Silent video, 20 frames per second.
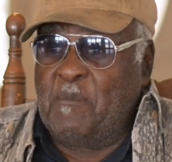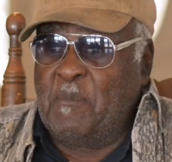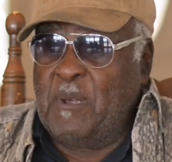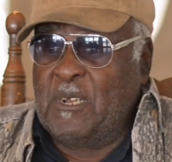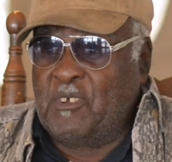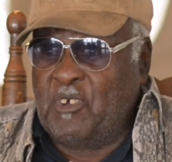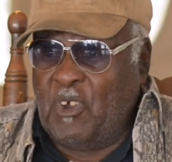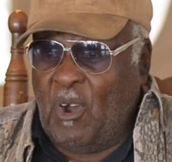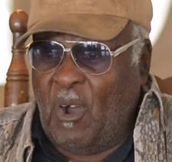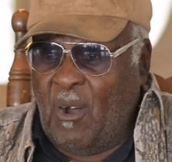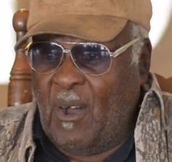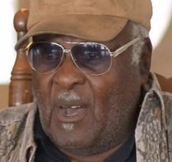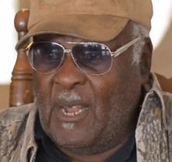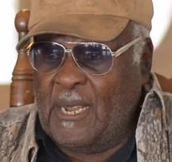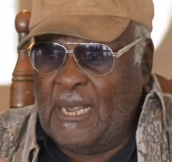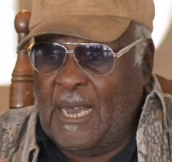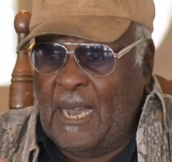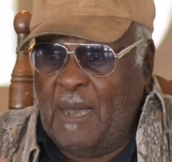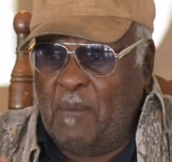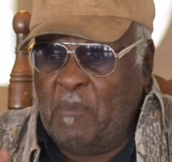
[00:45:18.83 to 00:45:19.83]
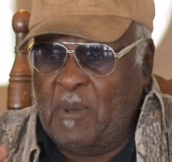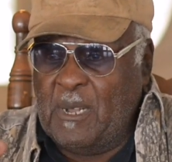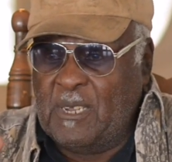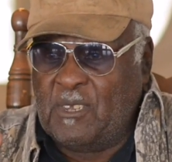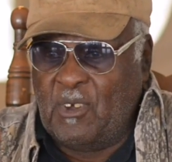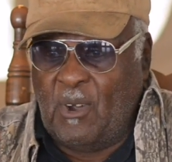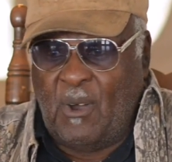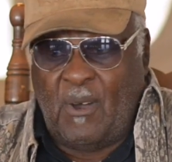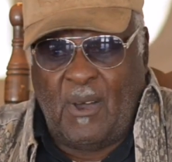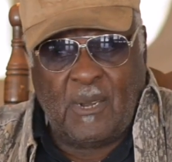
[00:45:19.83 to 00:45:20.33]
my John now, my
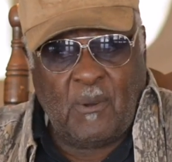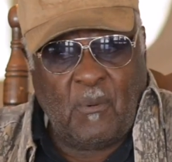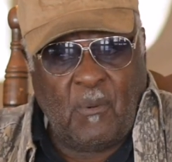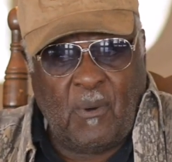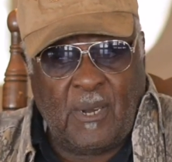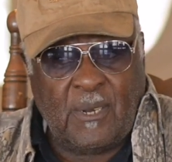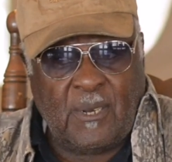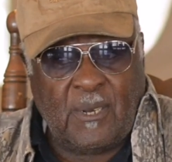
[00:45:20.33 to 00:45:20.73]
John the one